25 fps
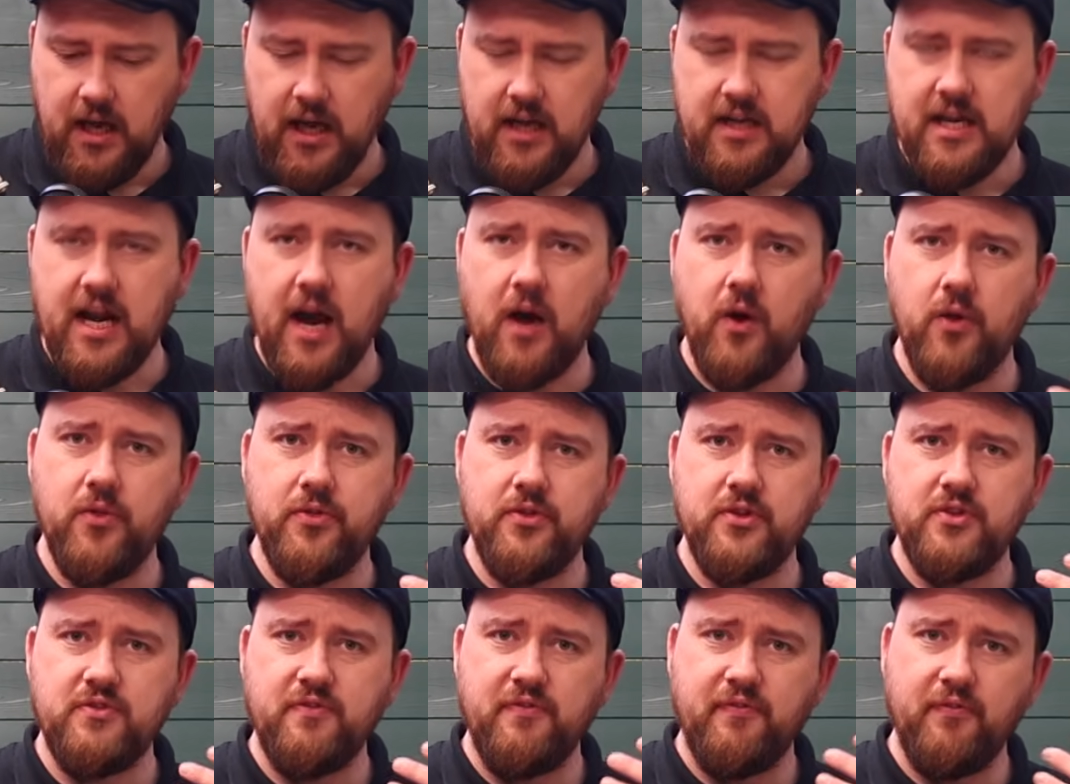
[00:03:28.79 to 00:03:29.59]
Now,
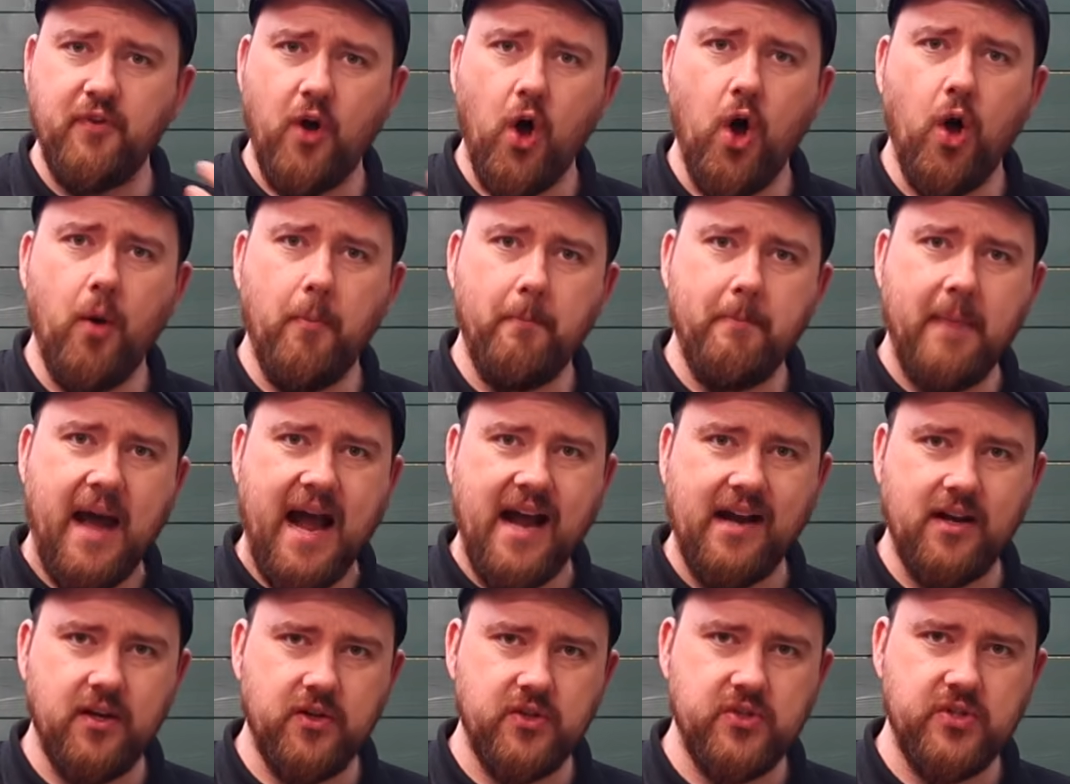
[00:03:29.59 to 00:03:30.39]
there's 4
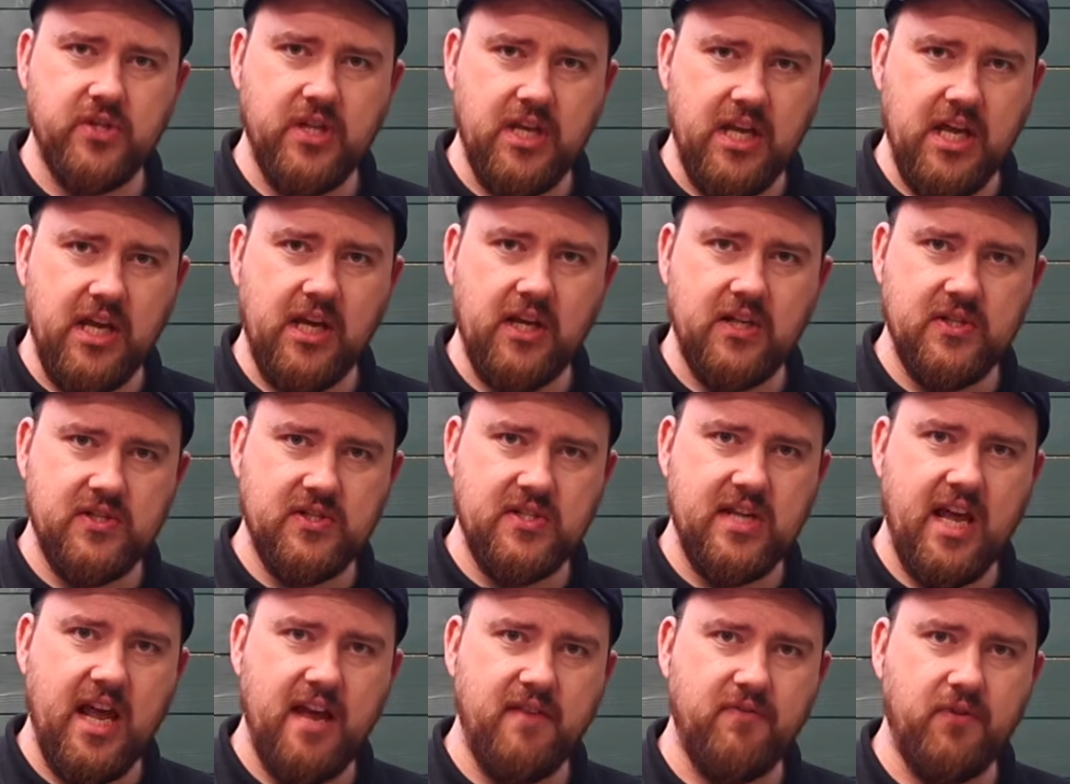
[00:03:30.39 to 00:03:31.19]
banks that you can
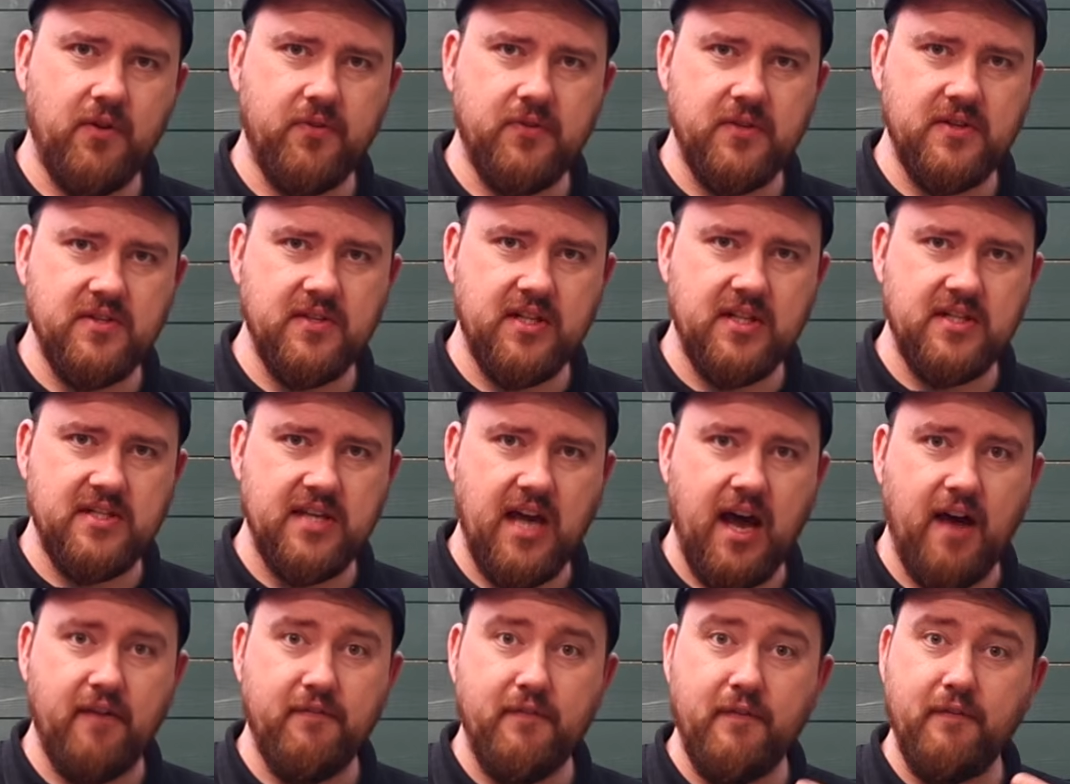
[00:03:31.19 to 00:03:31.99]
save on this
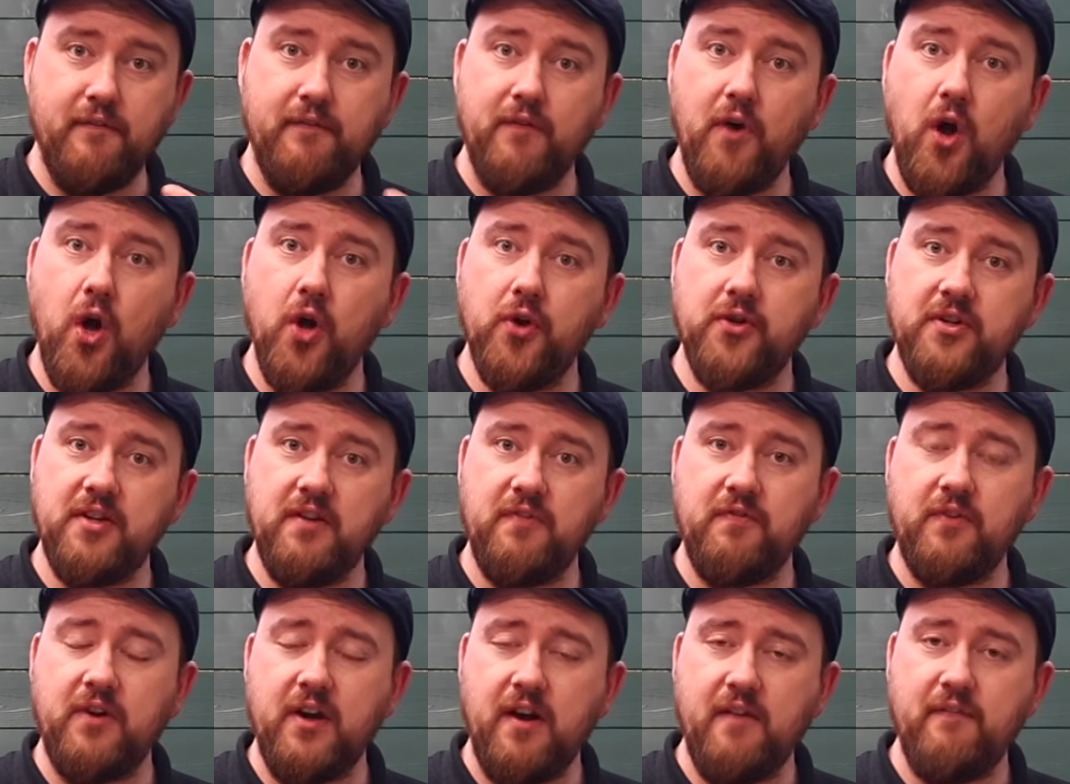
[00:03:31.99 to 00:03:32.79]
guitar for 4
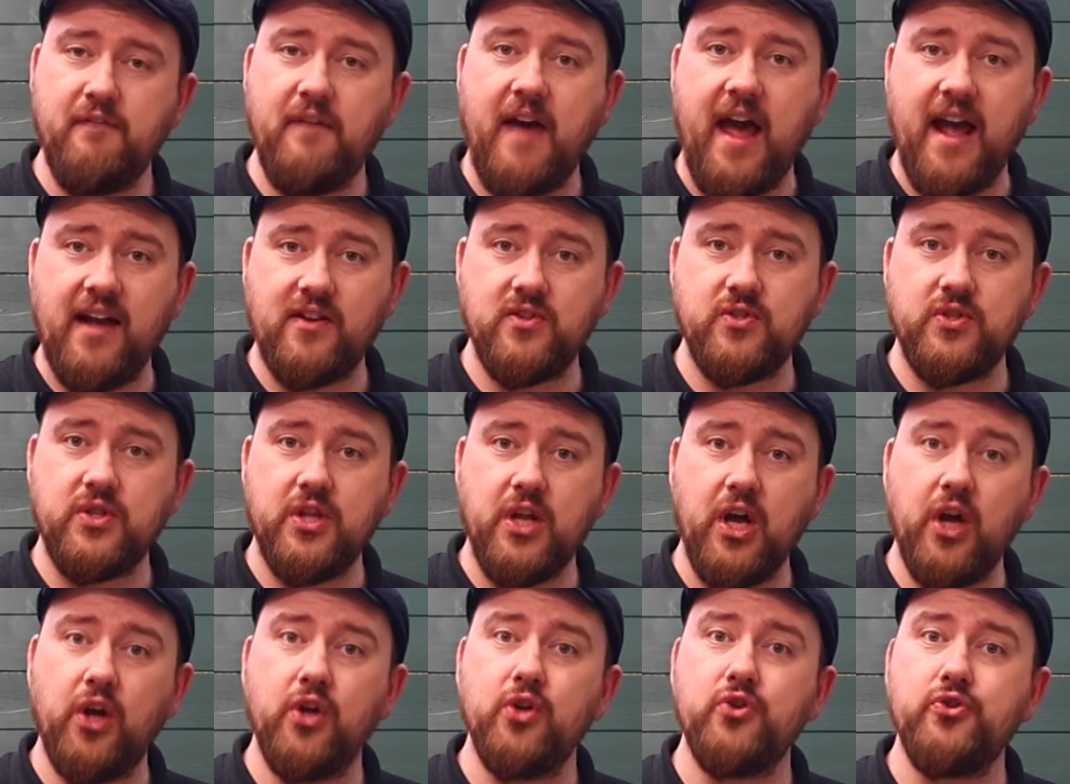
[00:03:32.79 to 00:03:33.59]
different effects
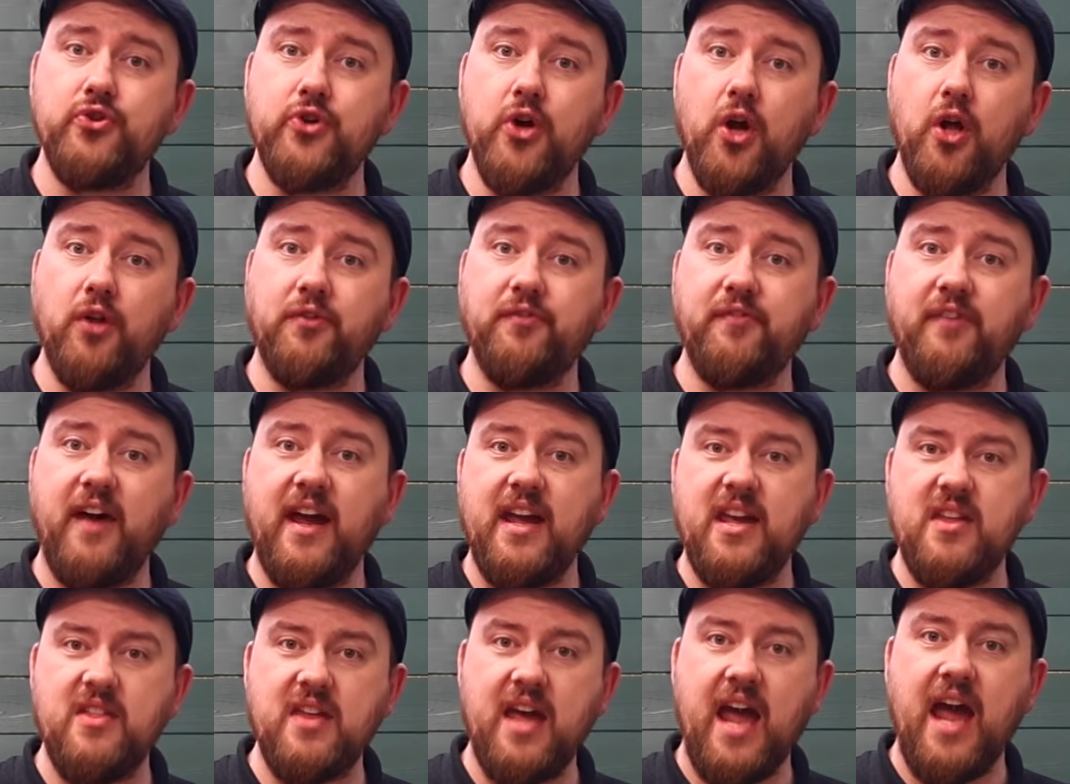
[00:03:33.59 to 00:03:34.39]
that are controlled
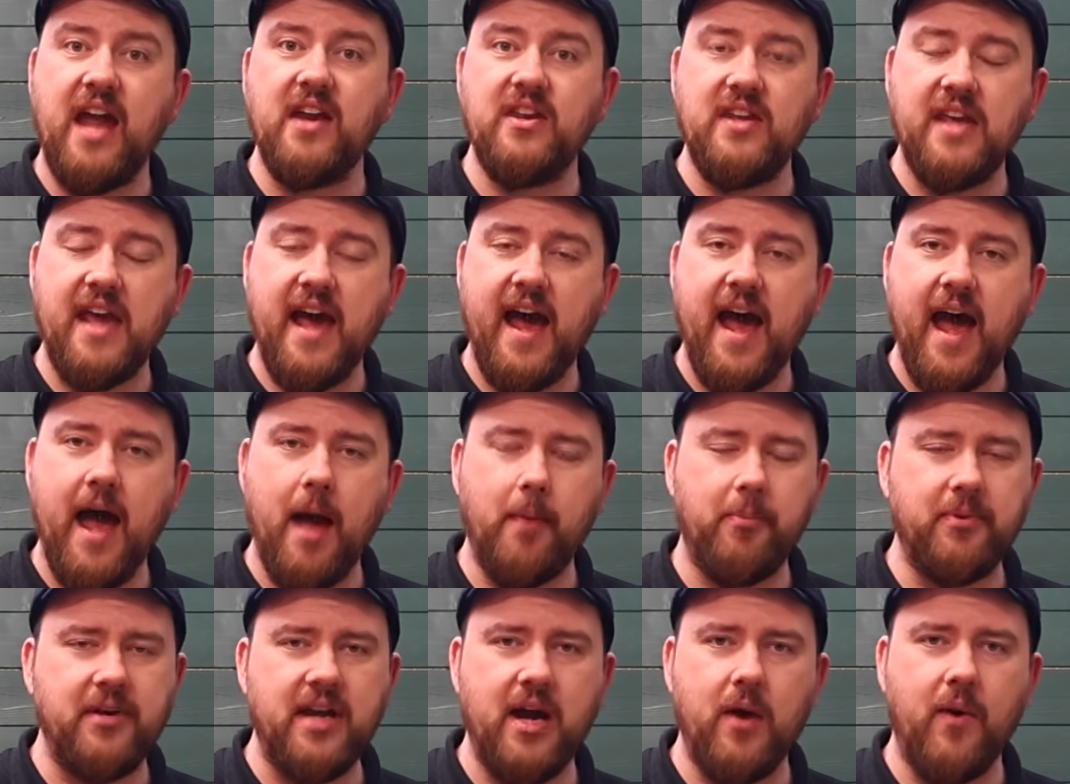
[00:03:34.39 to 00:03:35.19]
via the Enya
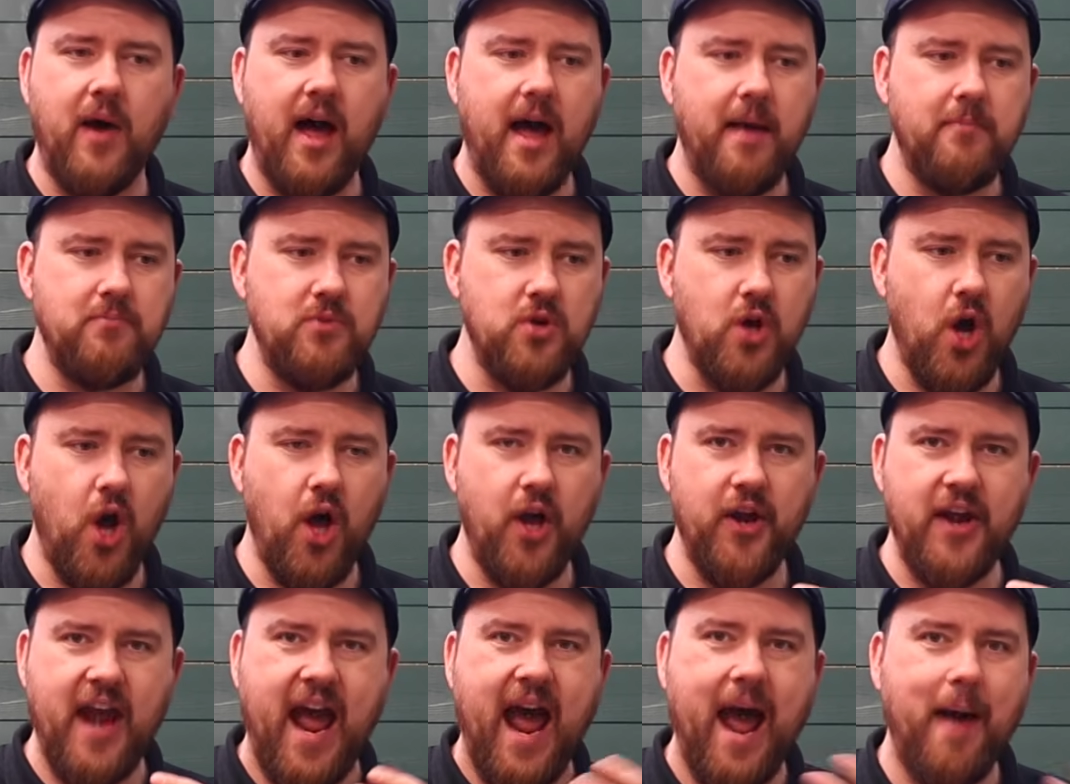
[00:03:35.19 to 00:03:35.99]
app. Now, I'm not
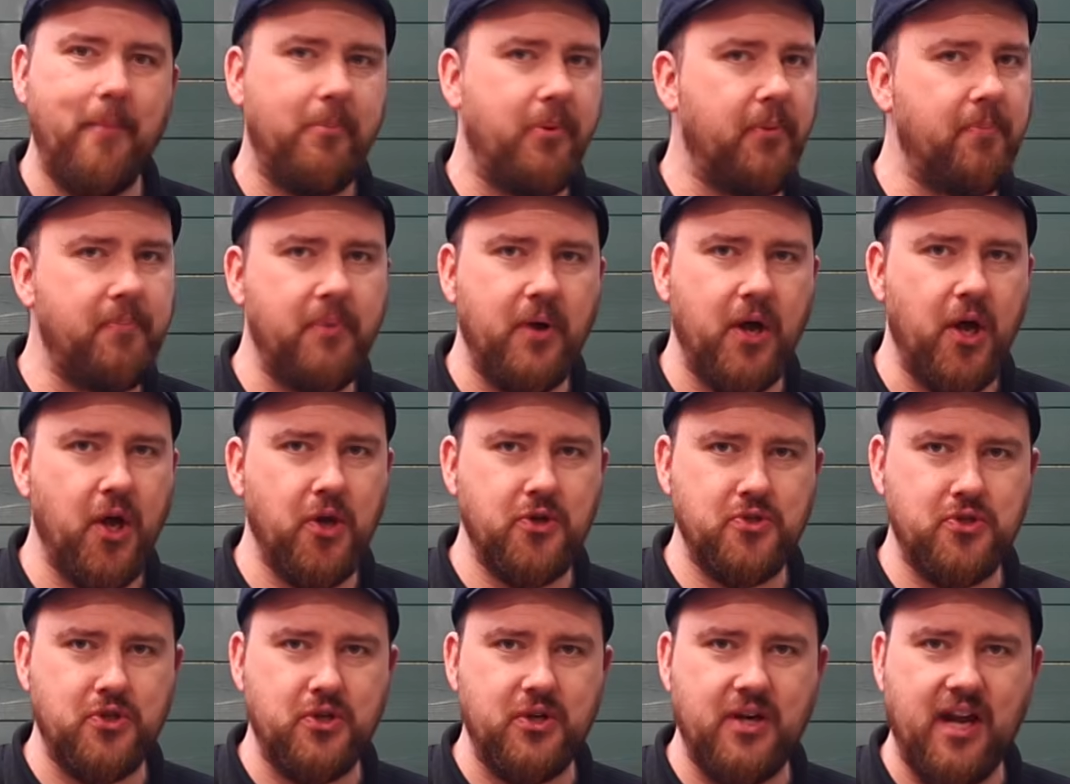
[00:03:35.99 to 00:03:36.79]
an app
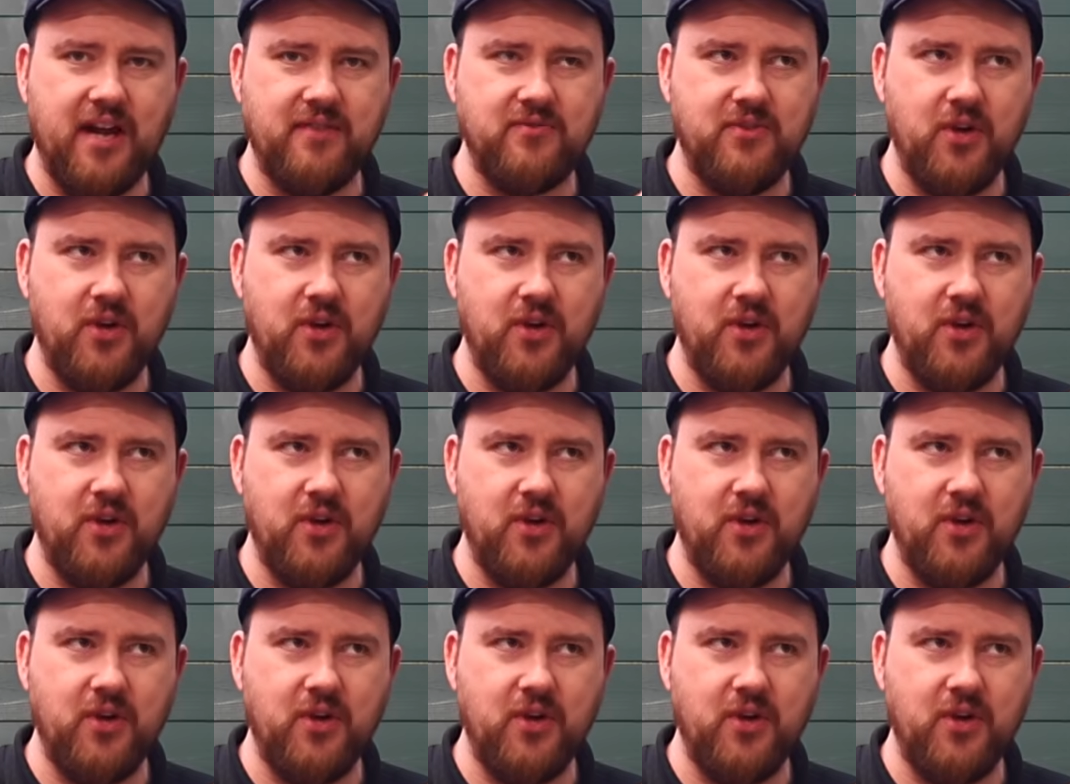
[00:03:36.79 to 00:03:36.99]
person.